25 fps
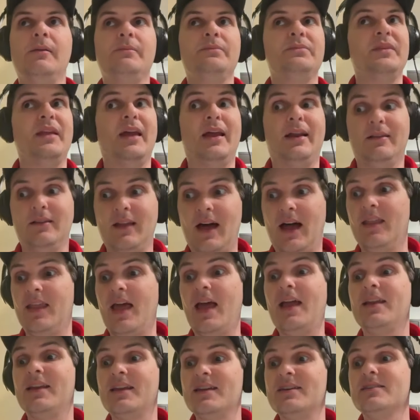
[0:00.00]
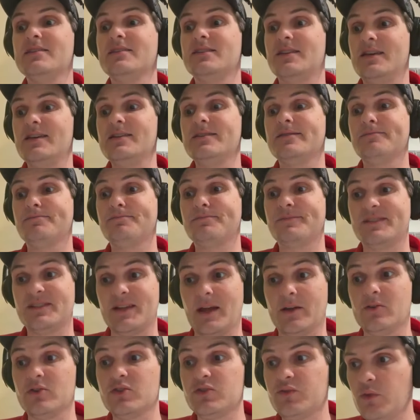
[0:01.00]
And a lot of that is he
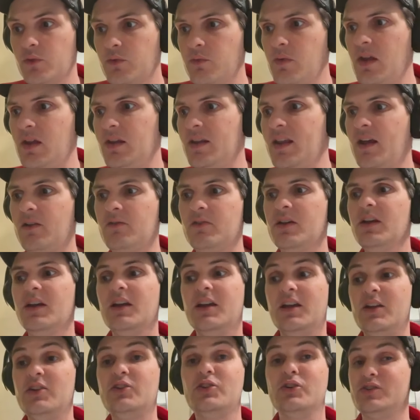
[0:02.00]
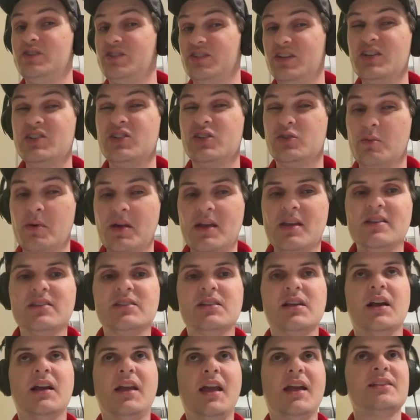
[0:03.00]
settles for three. Now he took six threes
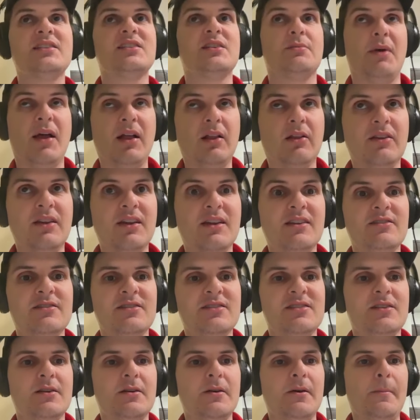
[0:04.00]
against the Pelicans.